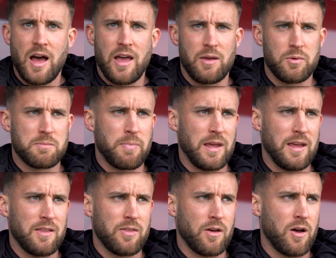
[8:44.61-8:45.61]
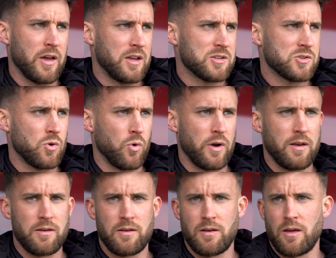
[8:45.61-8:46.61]
he would be the highest
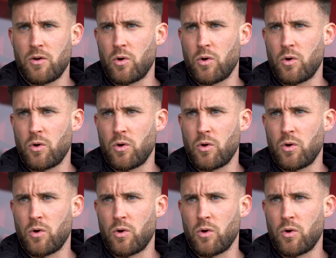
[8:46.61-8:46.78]
scoring